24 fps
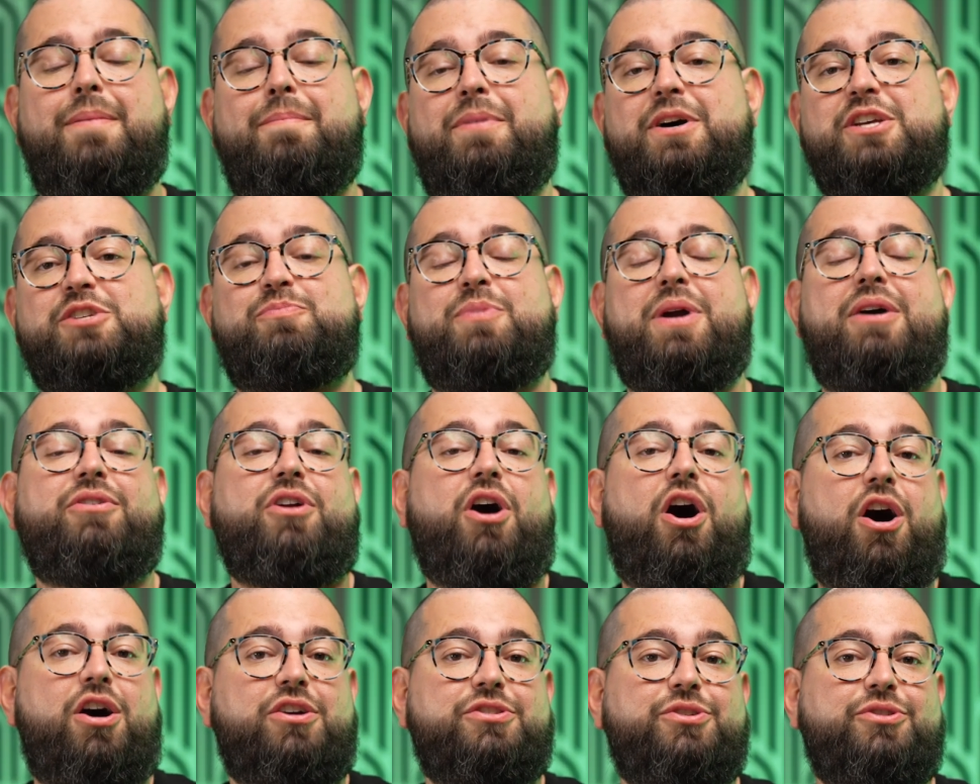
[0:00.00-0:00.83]
Buzzsprout
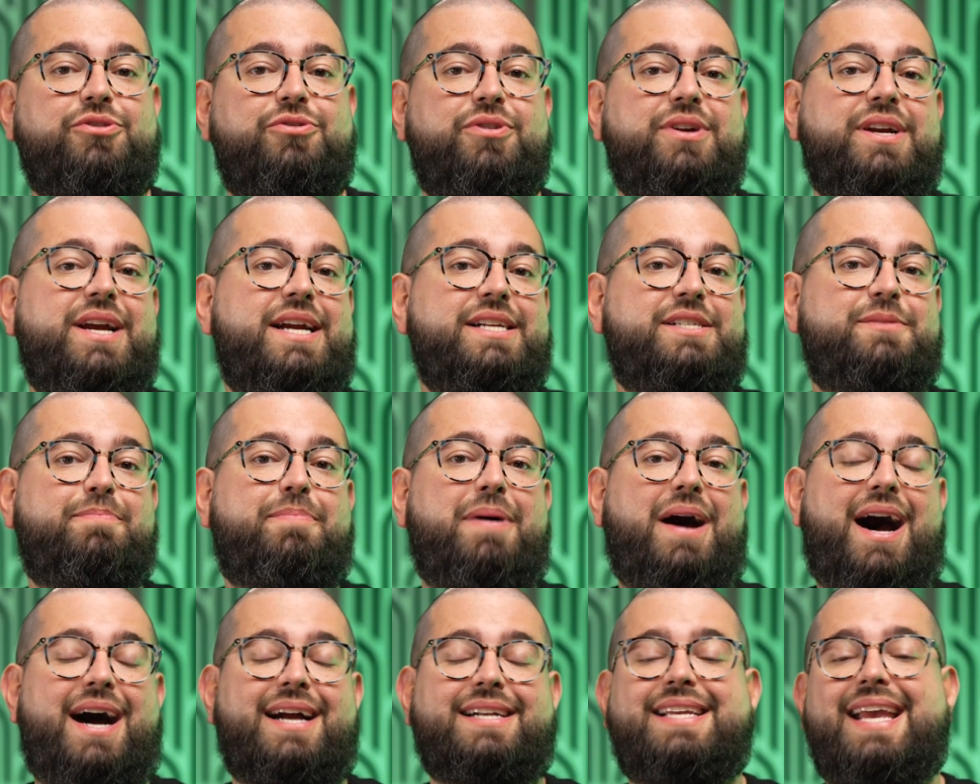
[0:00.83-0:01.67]
also creates
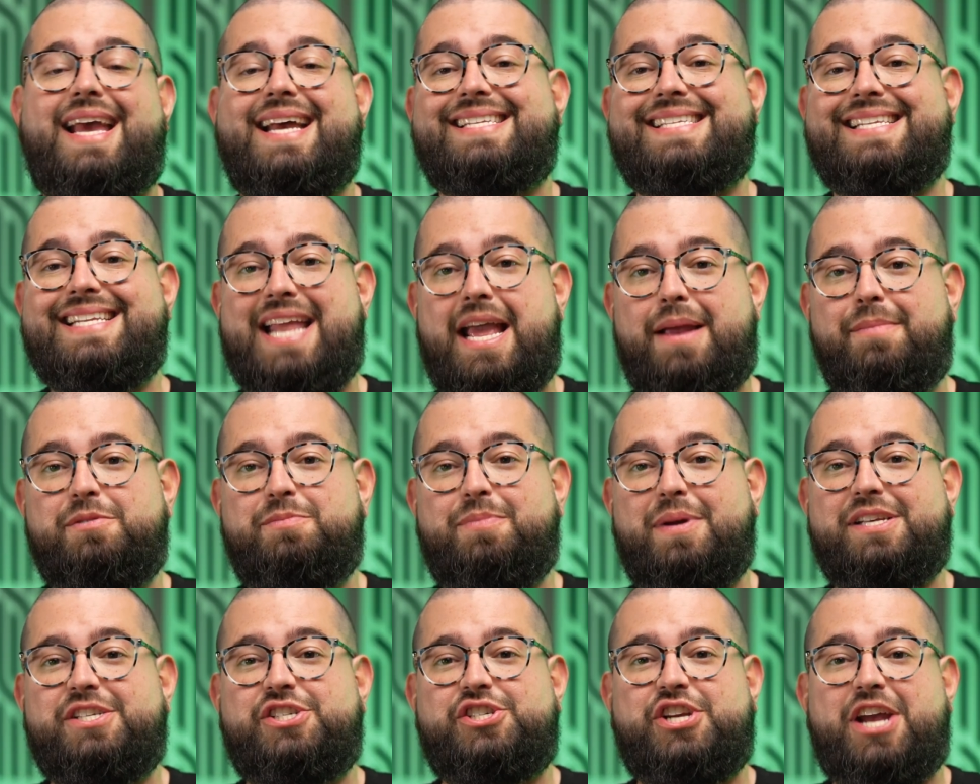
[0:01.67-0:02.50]
podcast
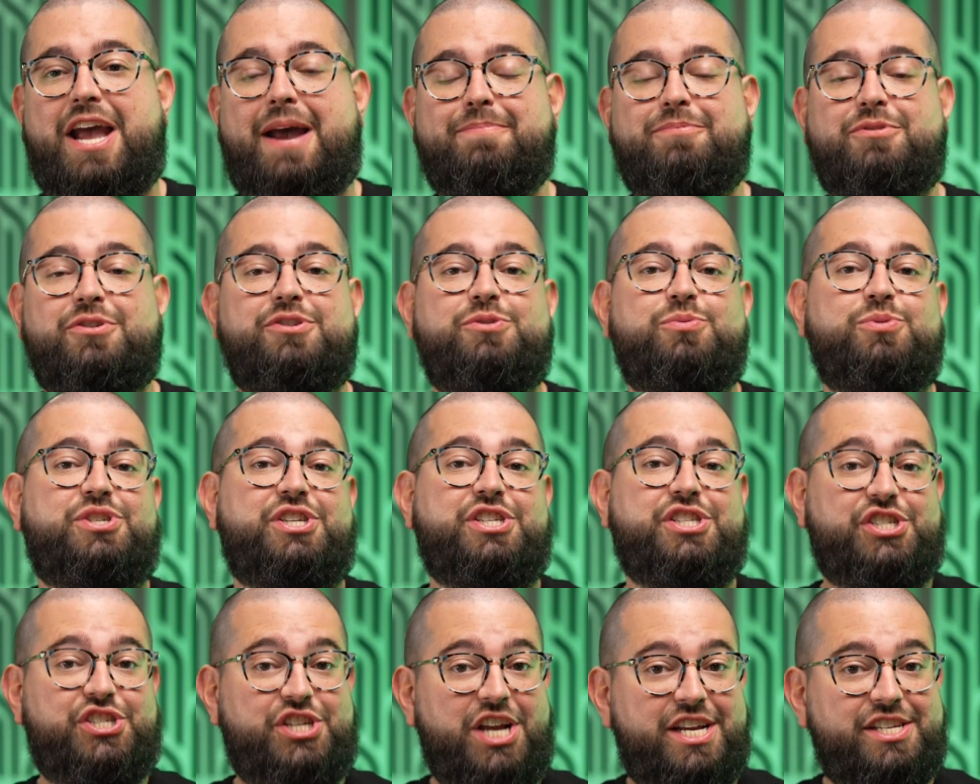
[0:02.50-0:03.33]
namespace chapters, which
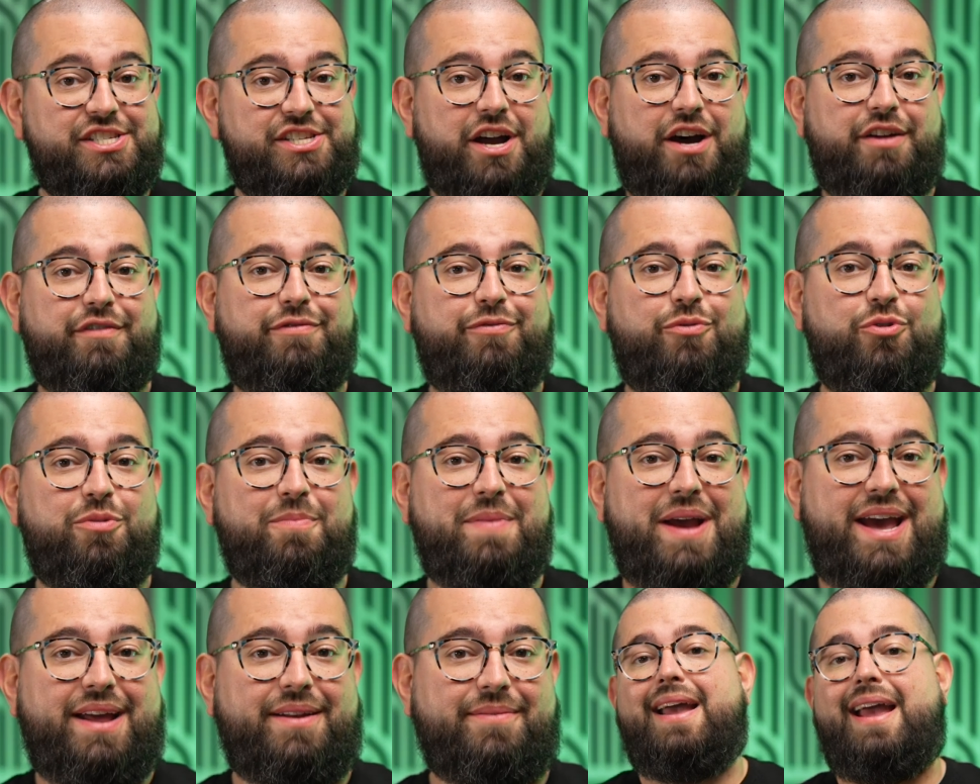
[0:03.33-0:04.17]
is JSON
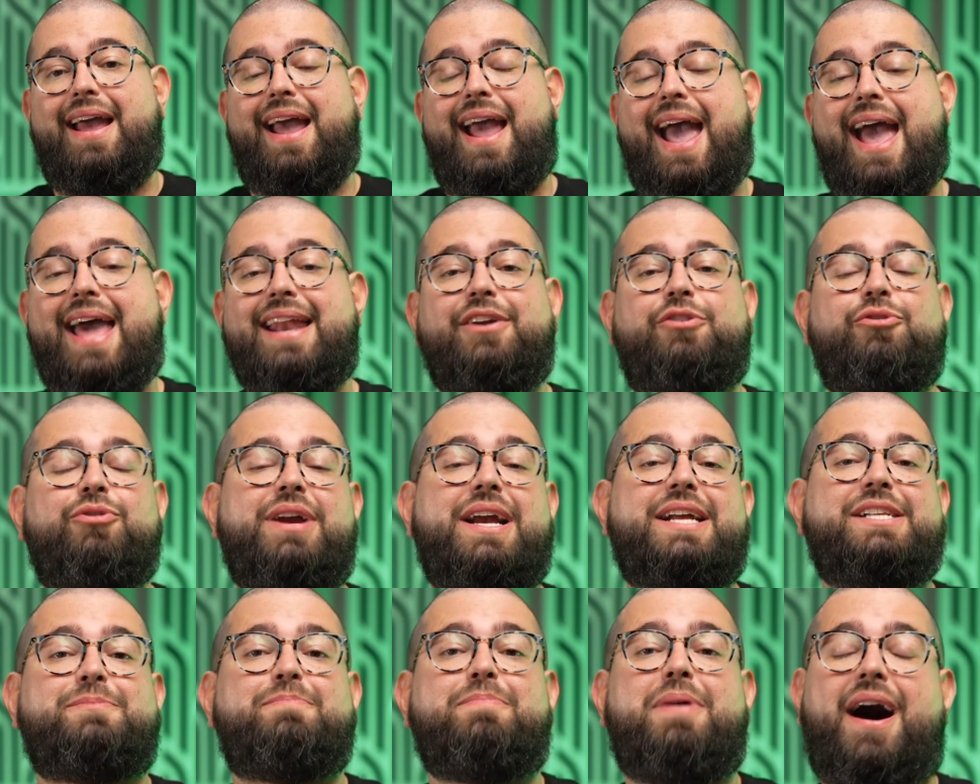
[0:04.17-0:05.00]
format, and it
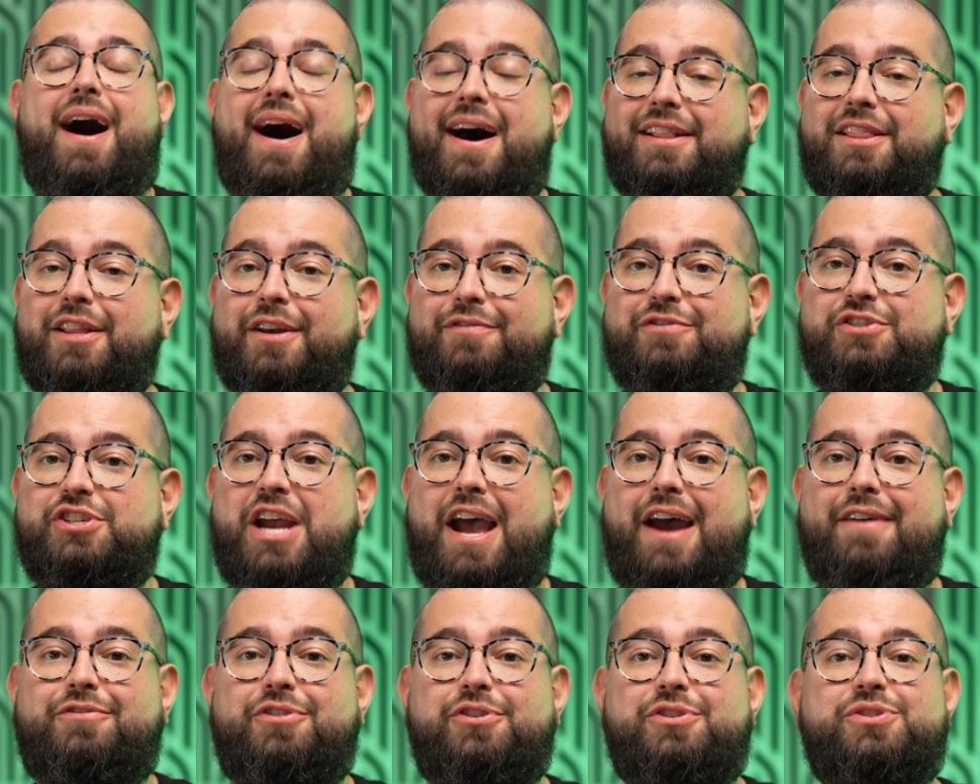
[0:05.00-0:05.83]
creates Podlove
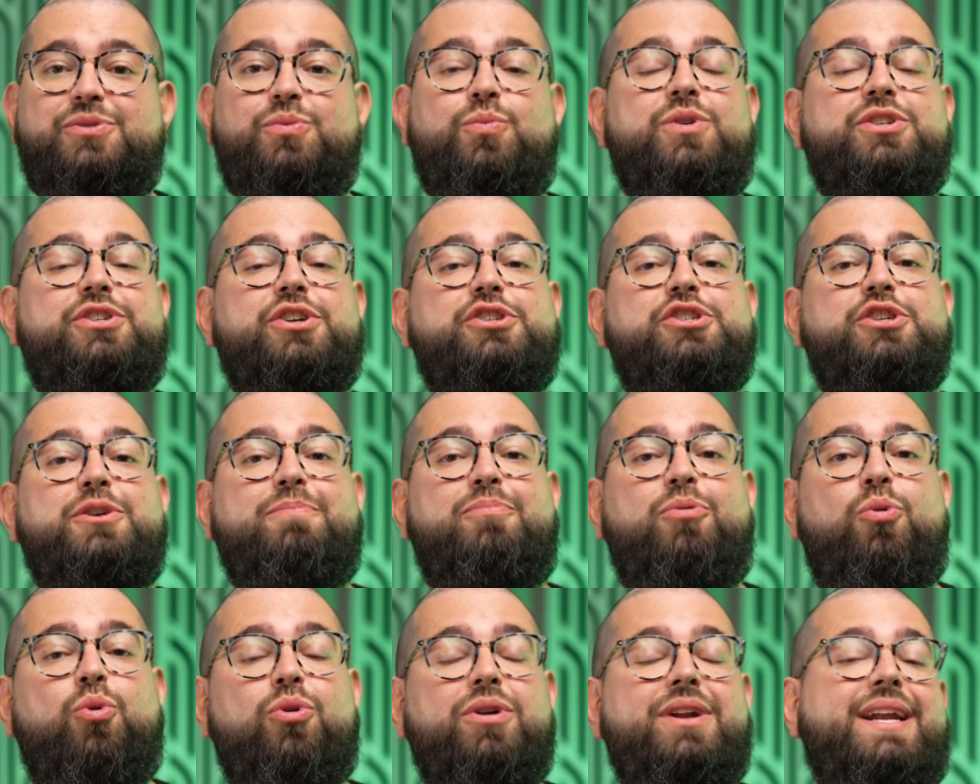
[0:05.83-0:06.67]
chapters, which are
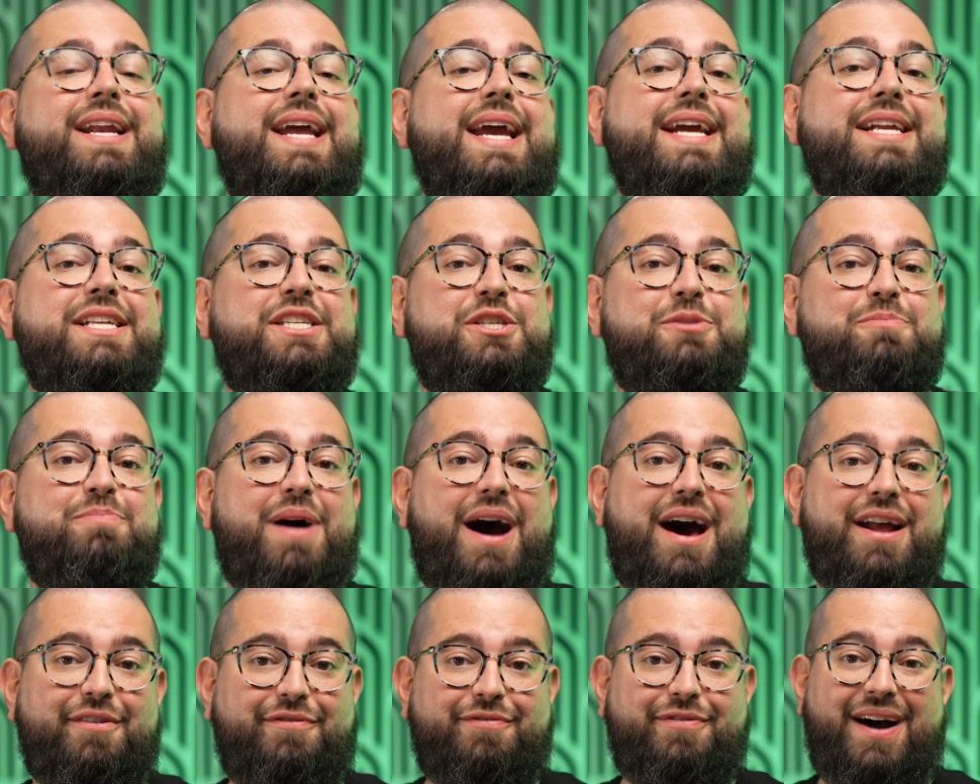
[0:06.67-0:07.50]
supported in
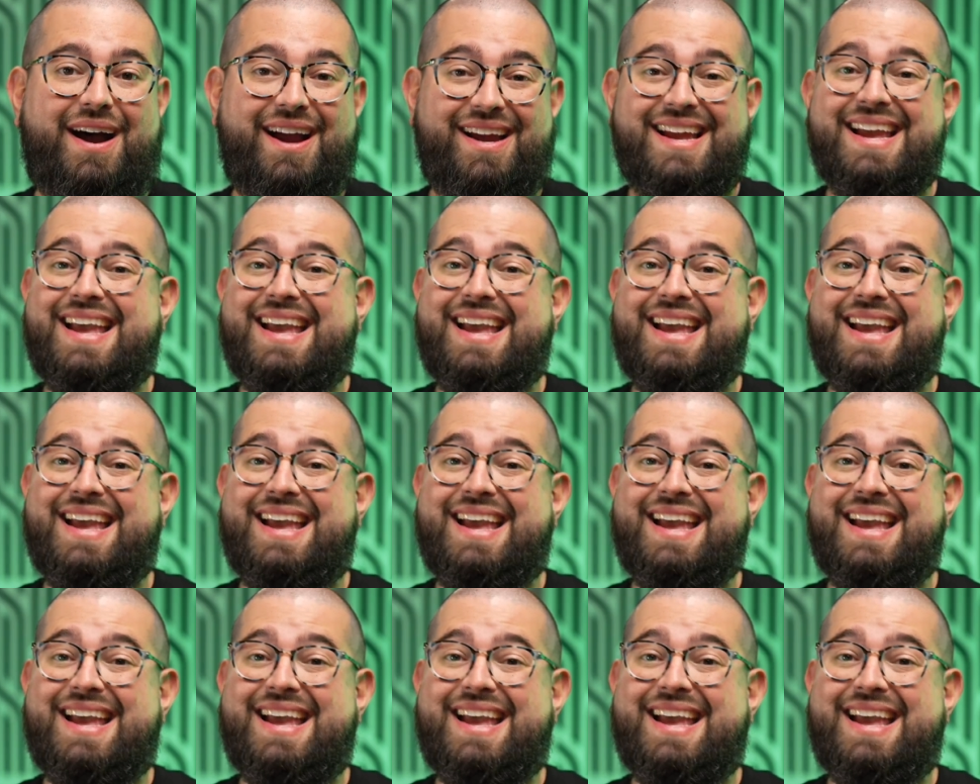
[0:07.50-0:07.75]
Spotify.